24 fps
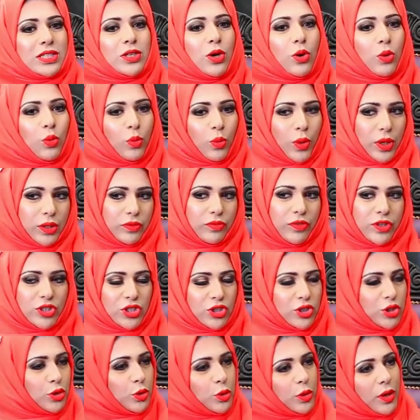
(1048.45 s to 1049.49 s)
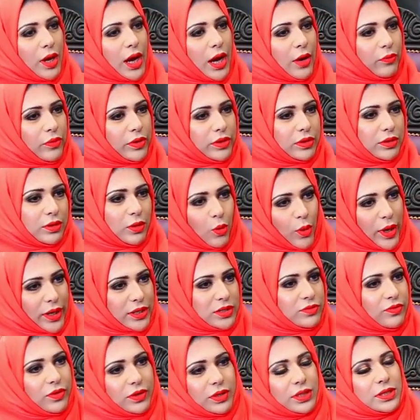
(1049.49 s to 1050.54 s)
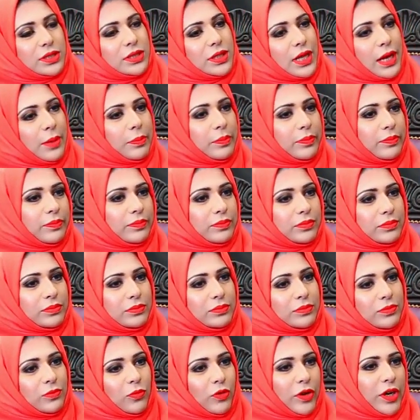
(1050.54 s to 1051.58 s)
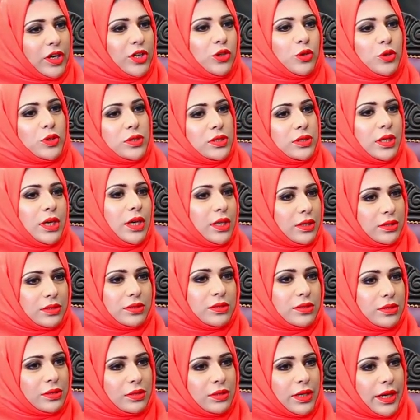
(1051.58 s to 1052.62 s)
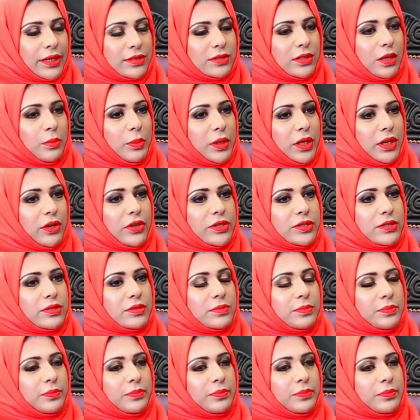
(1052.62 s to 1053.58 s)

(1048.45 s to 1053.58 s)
So what vision do you have with OX Fitness Lab? Where do you see it next coming years?